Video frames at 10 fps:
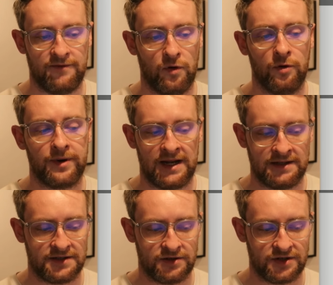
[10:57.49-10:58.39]
open
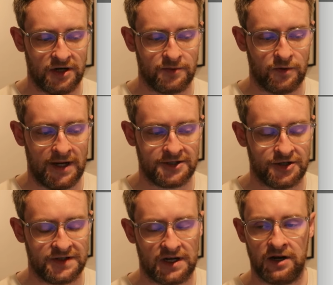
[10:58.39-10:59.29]
answer type
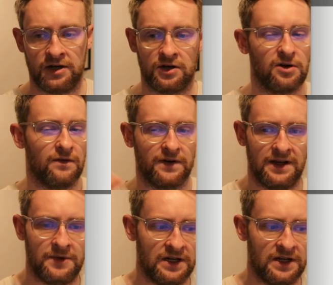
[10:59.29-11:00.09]
questions. I'm going to cover them in a